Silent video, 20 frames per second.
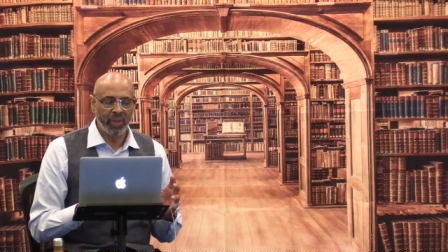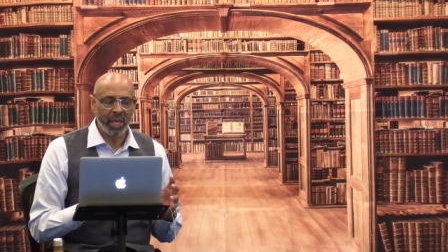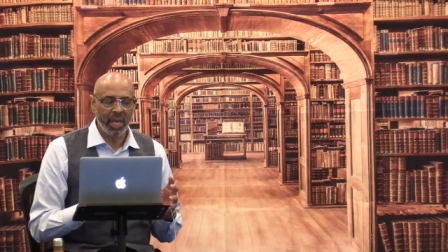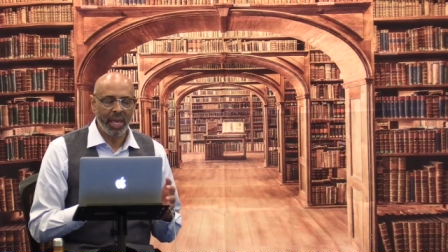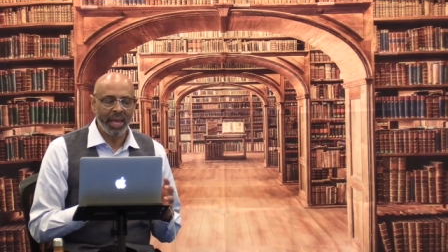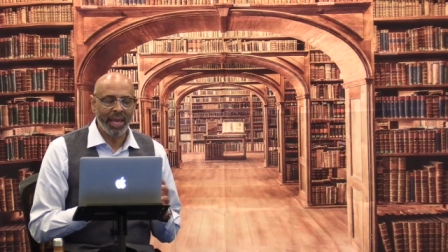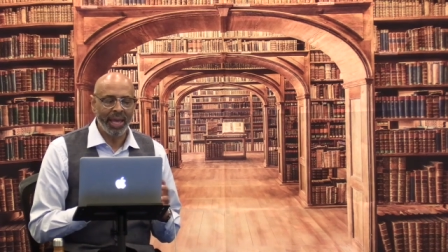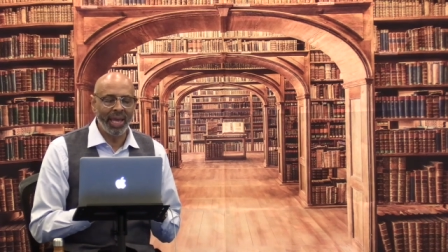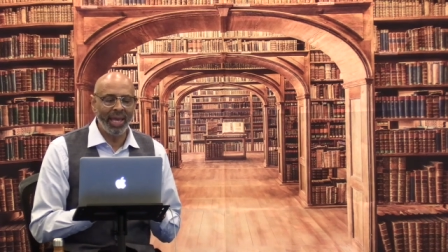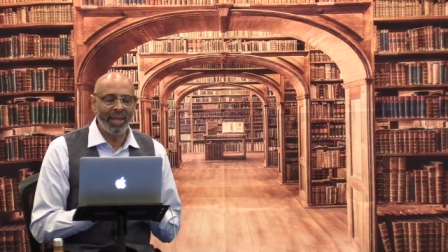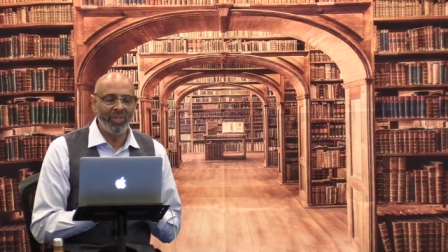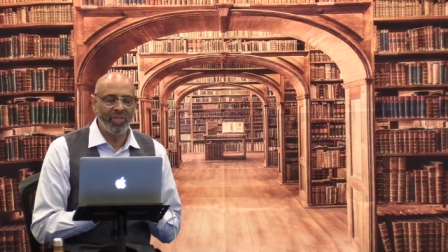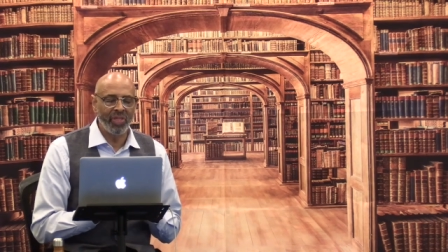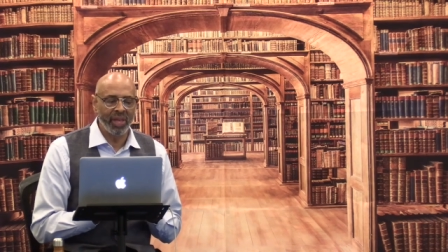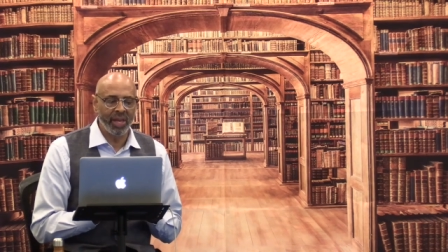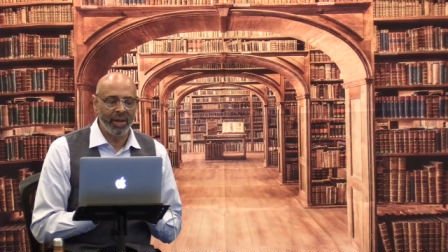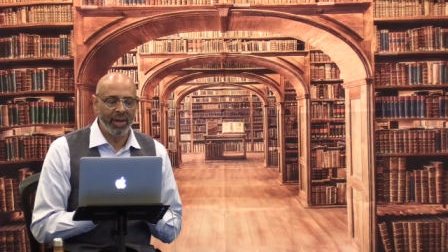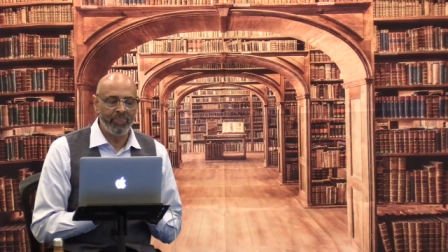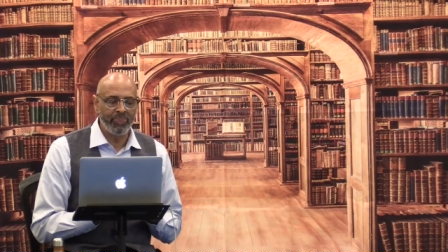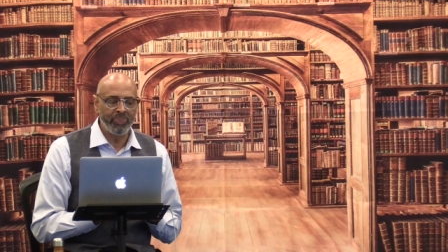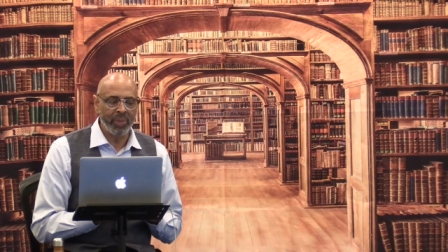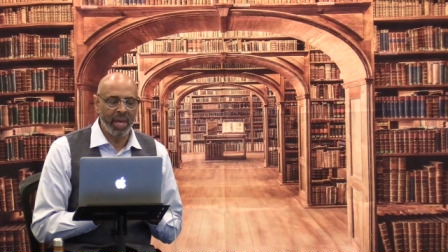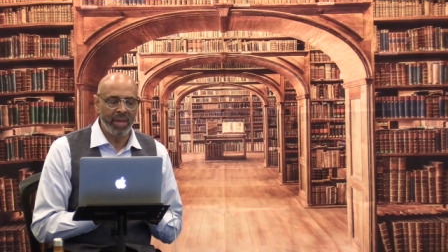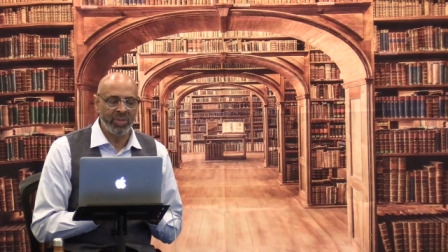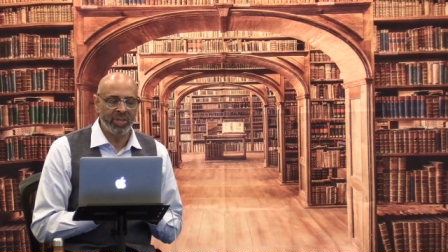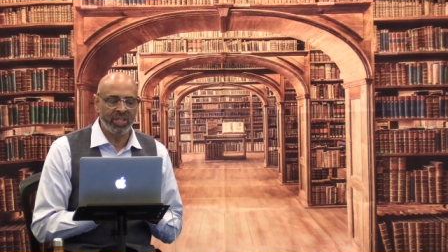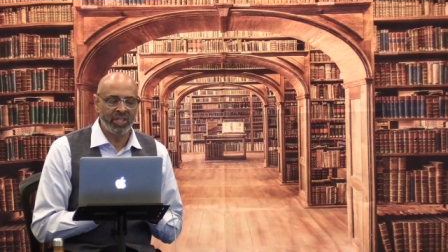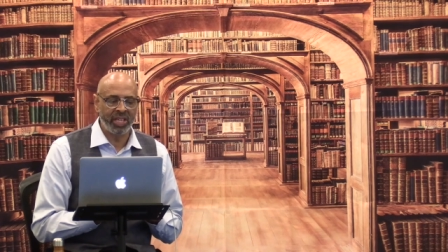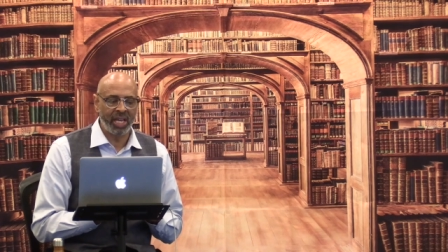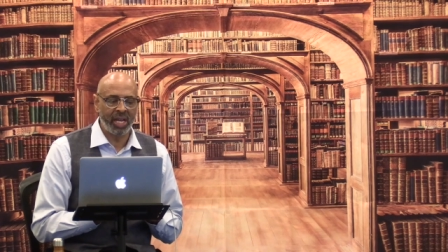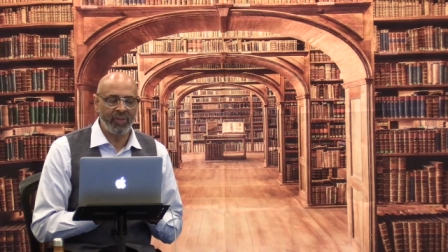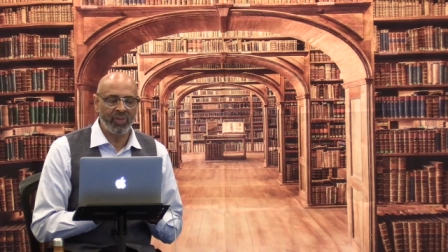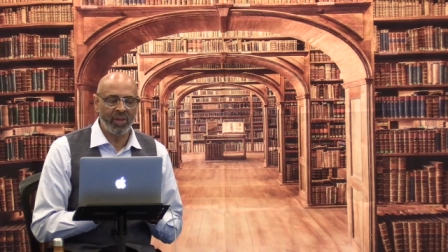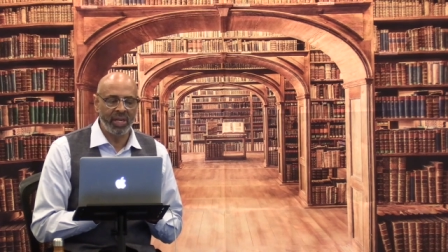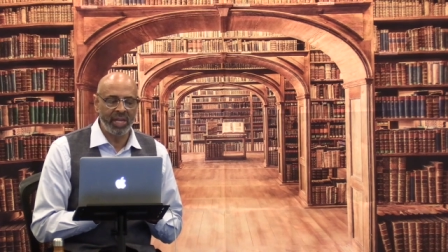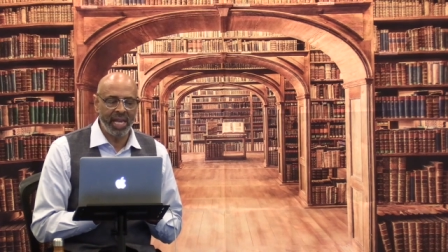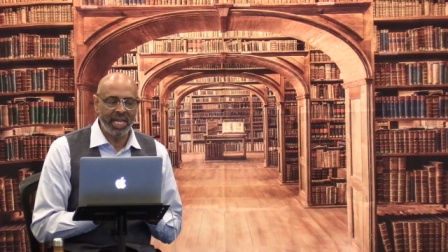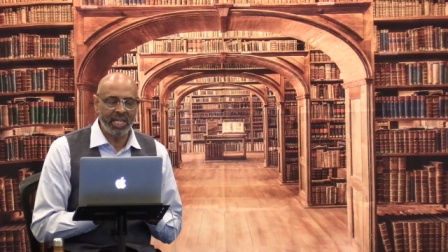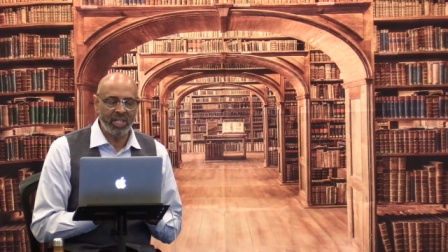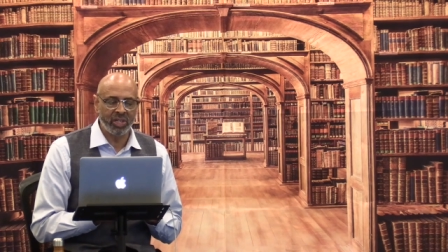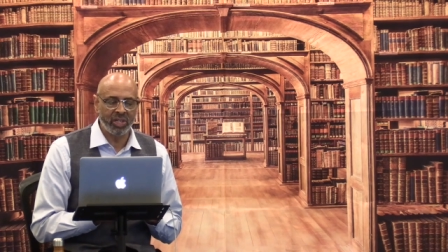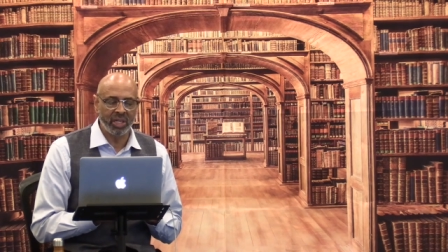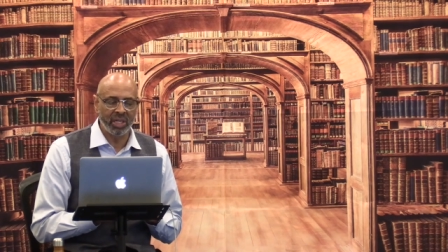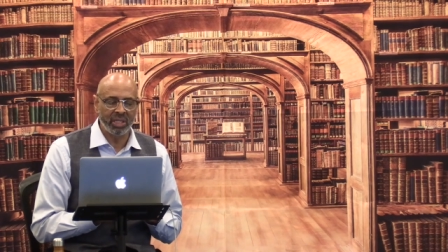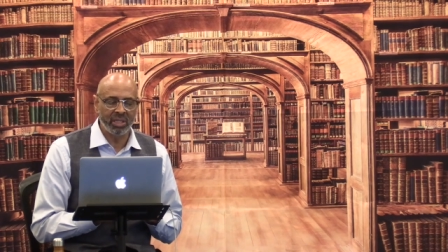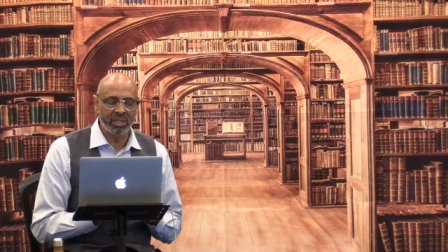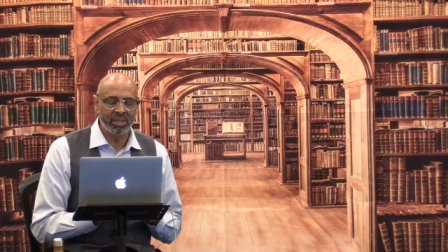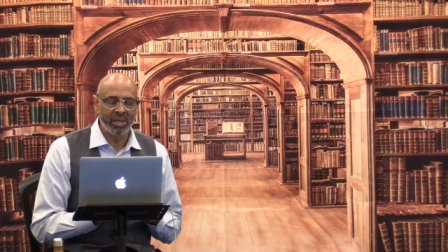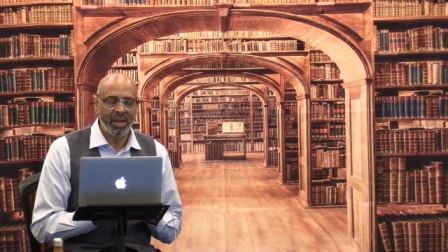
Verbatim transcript: in them in the sight of the nations,